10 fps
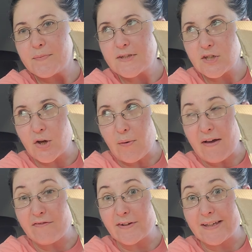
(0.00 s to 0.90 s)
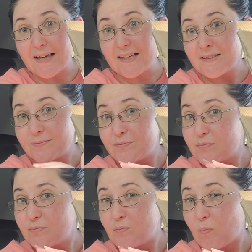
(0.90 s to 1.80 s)
So, I forget
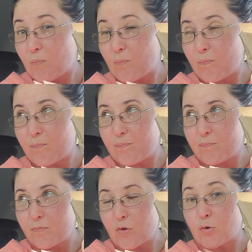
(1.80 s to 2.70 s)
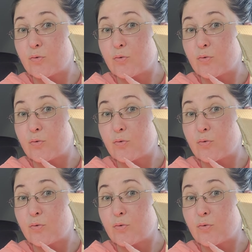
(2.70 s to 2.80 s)
the